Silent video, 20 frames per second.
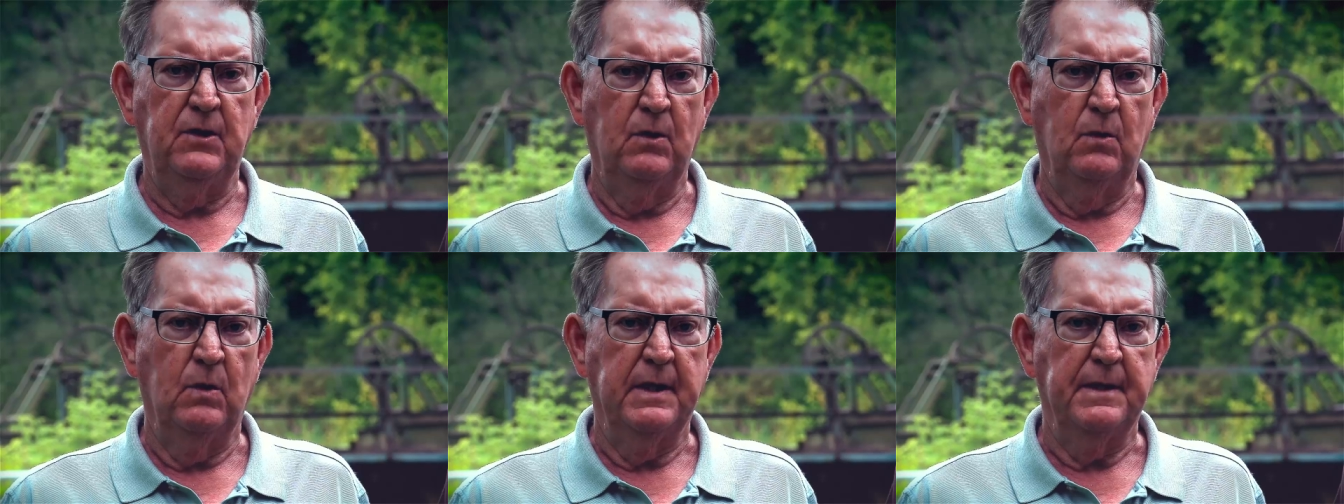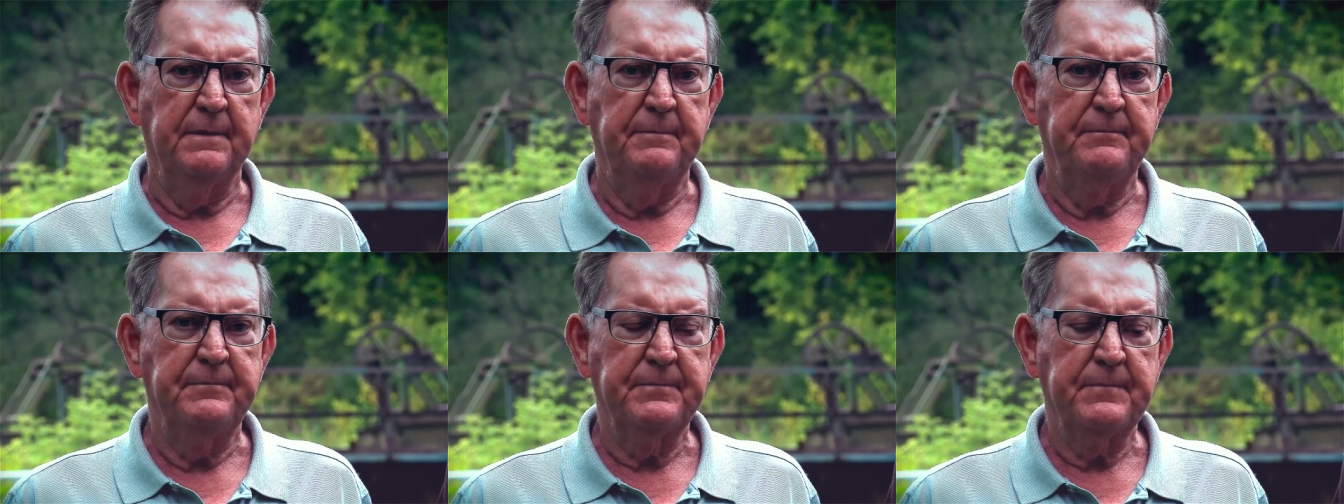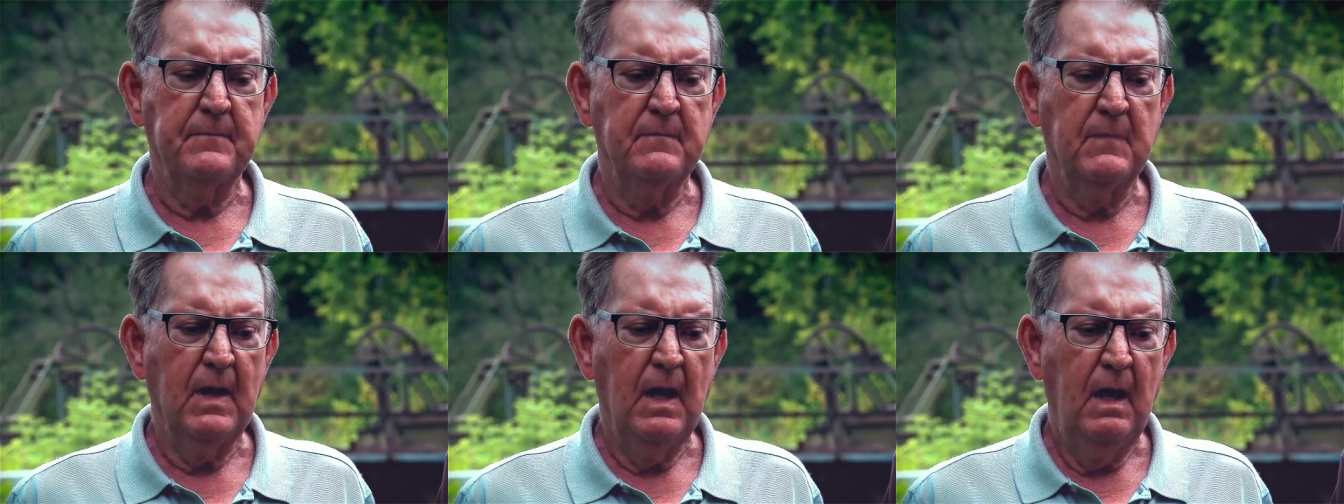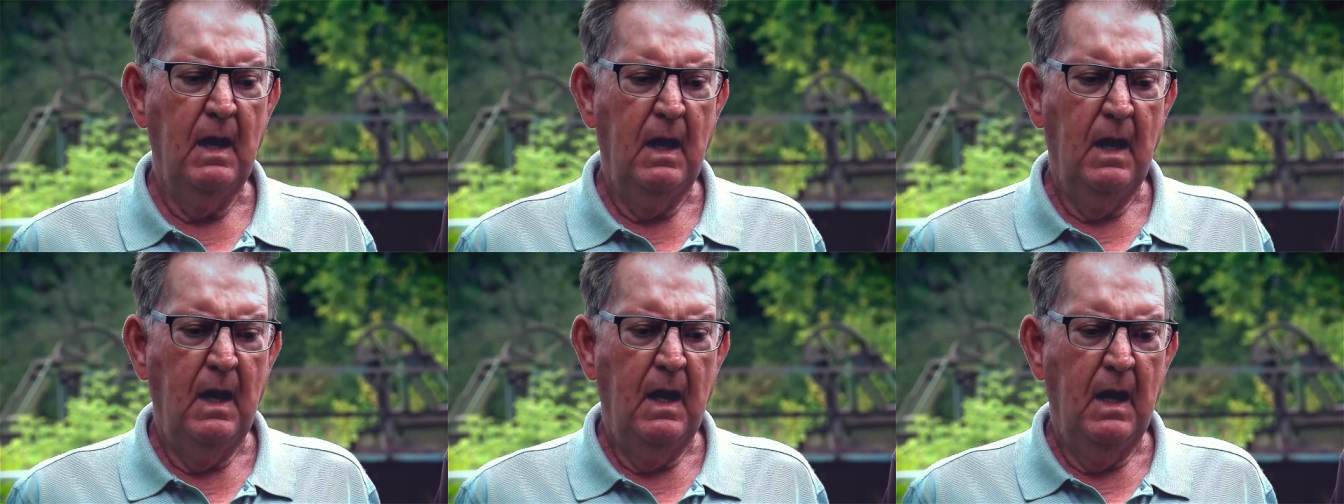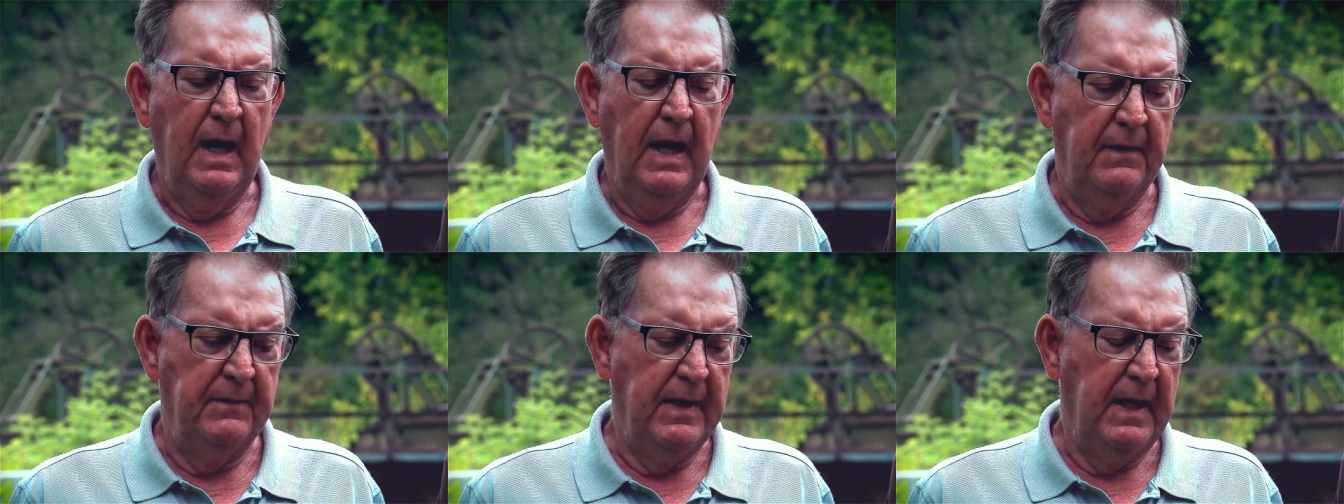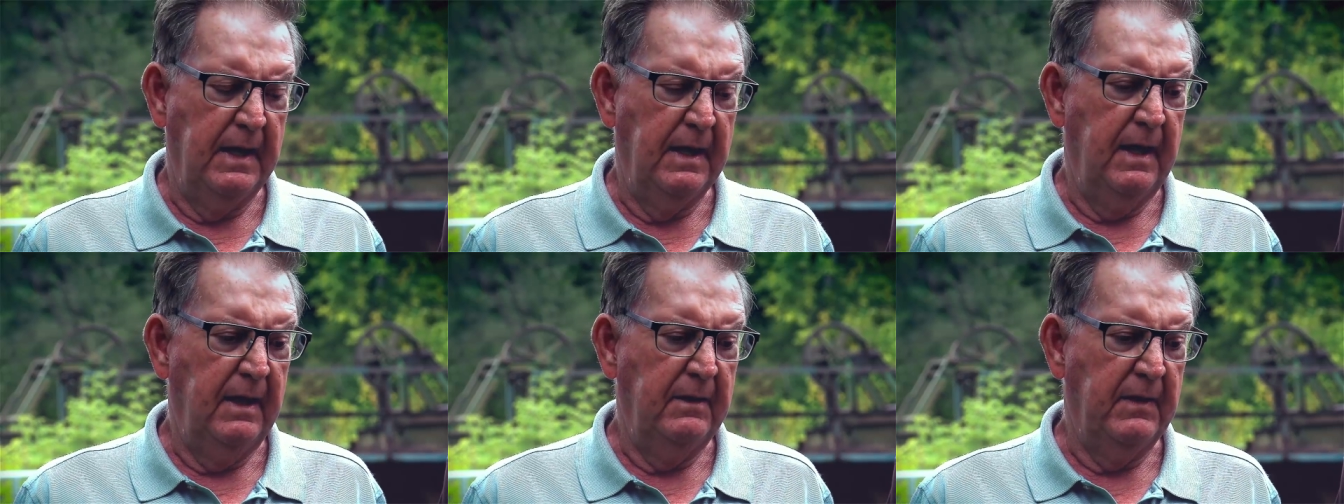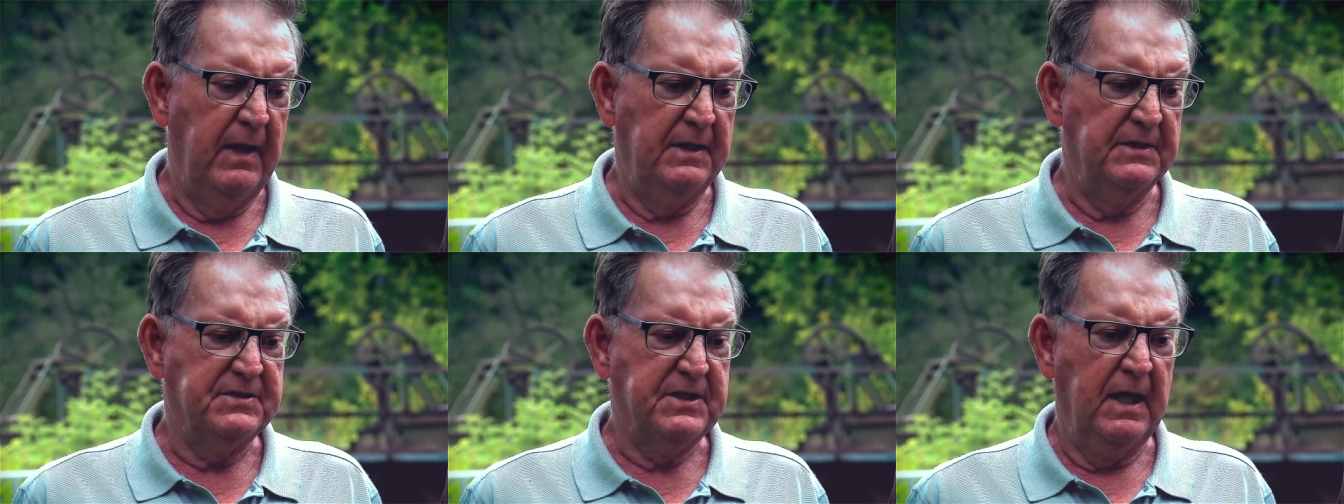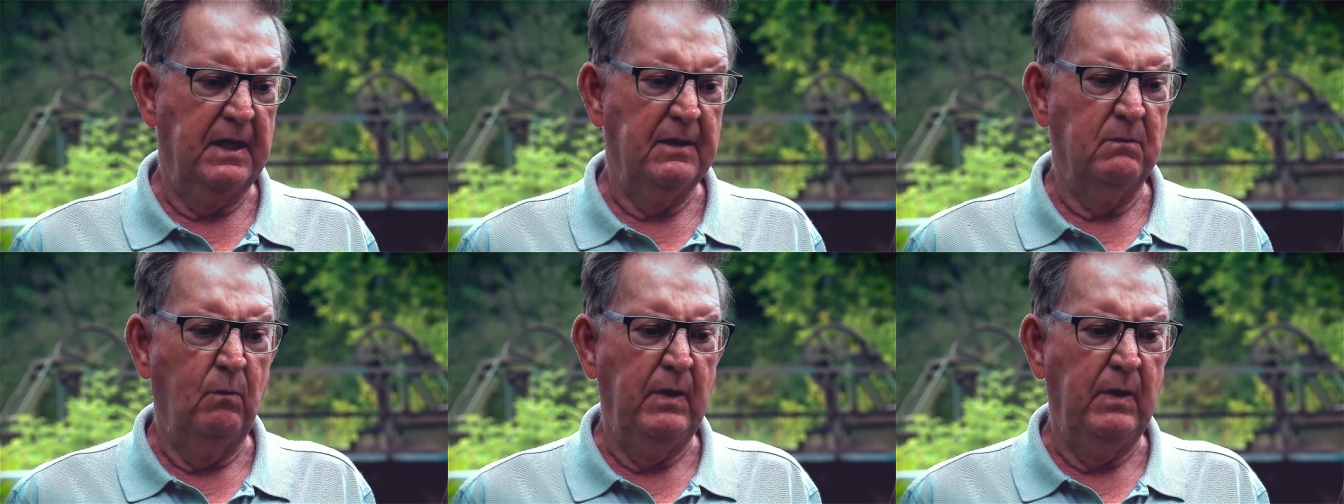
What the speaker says: do it. And they said,